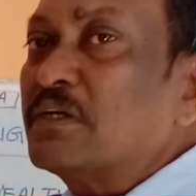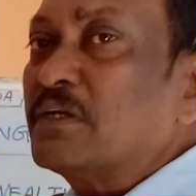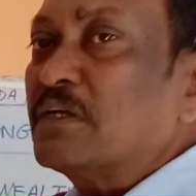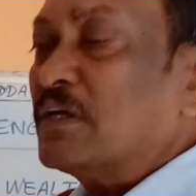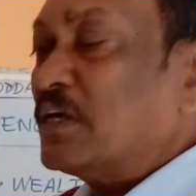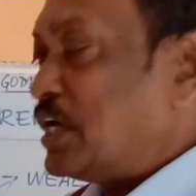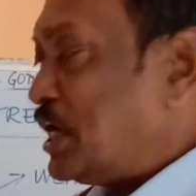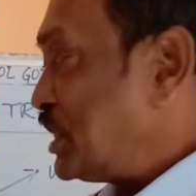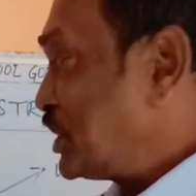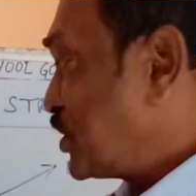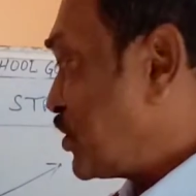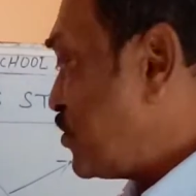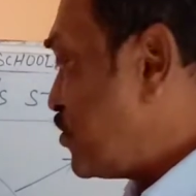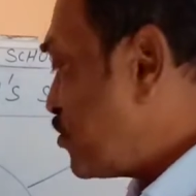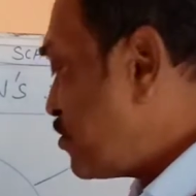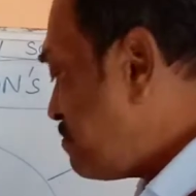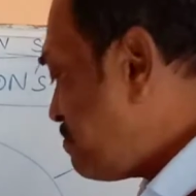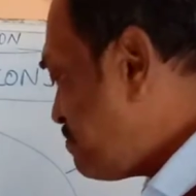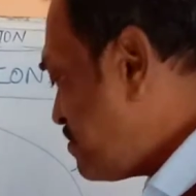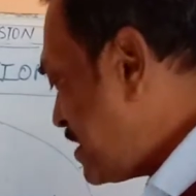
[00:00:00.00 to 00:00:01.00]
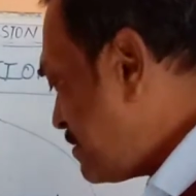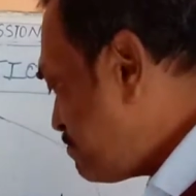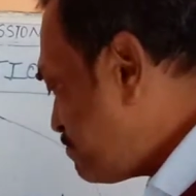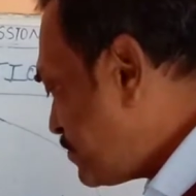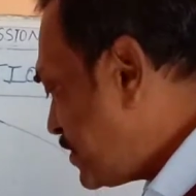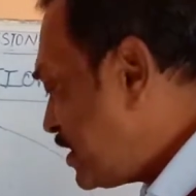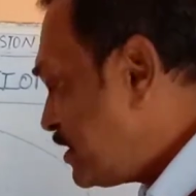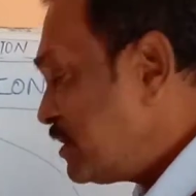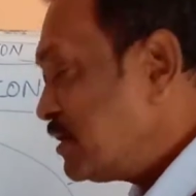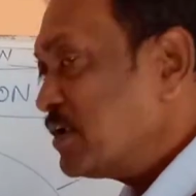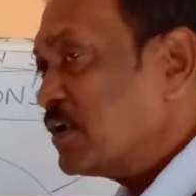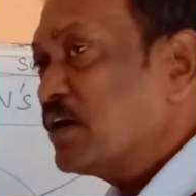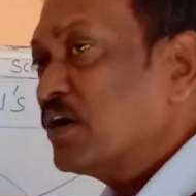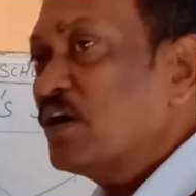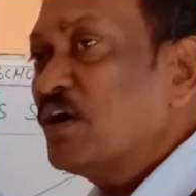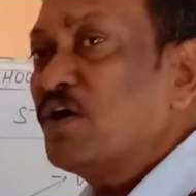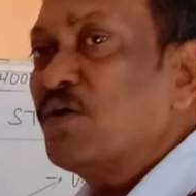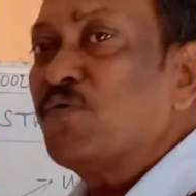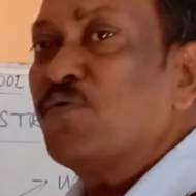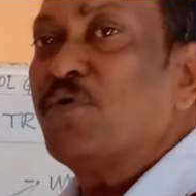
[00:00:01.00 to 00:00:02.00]
include people
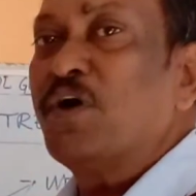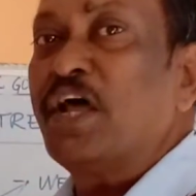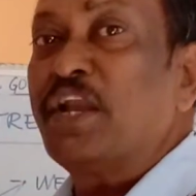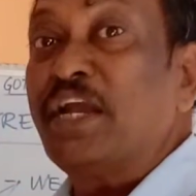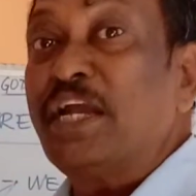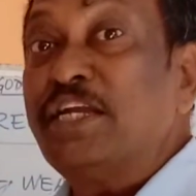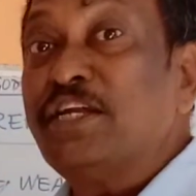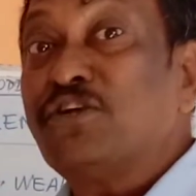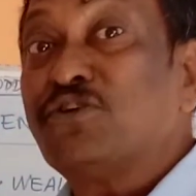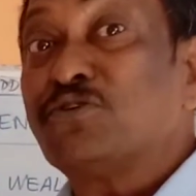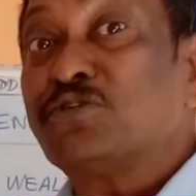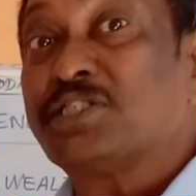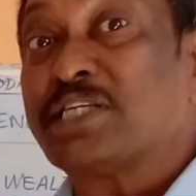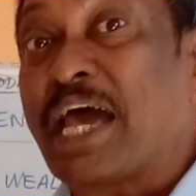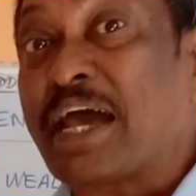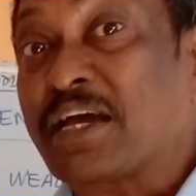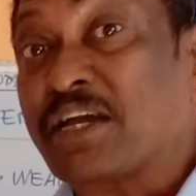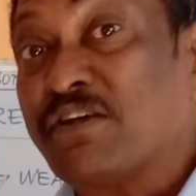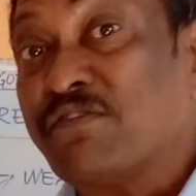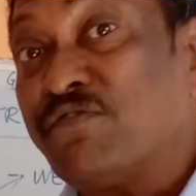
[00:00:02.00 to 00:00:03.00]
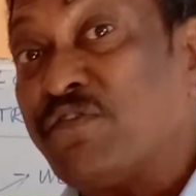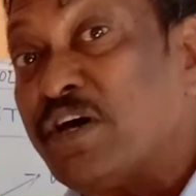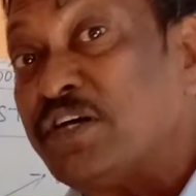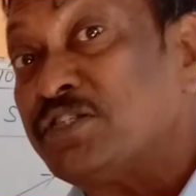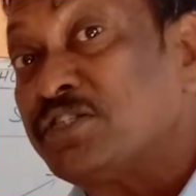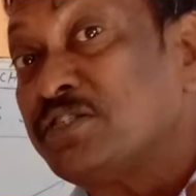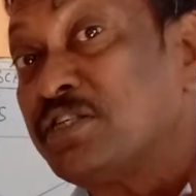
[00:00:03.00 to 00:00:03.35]
who are ready to sacrifice